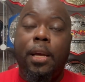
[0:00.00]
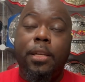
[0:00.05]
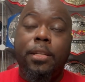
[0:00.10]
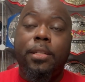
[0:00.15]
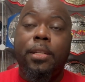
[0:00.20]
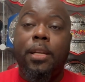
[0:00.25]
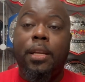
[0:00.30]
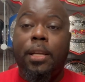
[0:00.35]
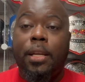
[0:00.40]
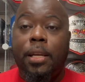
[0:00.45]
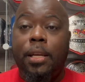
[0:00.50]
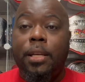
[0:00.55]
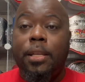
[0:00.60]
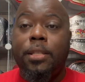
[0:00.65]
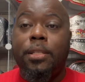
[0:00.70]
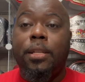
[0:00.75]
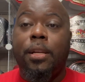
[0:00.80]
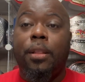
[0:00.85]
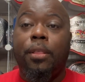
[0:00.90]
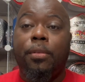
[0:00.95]
H to the E
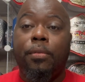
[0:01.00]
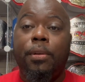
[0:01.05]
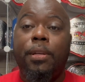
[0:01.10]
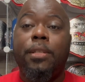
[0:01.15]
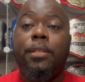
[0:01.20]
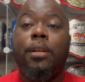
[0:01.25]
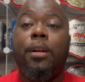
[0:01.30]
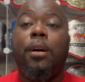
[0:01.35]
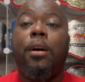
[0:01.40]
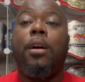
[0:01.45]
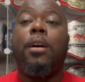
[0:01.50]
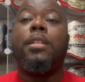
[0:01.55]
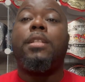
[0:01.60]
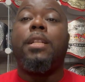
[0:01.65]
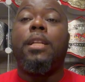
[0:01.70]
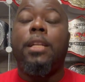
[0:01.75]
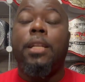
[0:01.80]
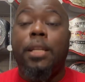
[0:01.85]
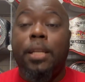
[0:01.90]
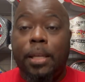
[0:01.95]
to the 3 to the R
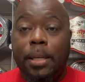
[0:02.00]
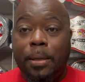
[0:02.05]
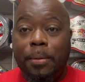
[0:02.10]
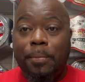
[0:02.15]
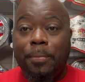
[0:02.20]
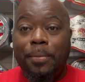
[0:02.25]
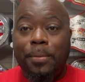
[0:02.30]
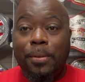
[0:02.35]
to the D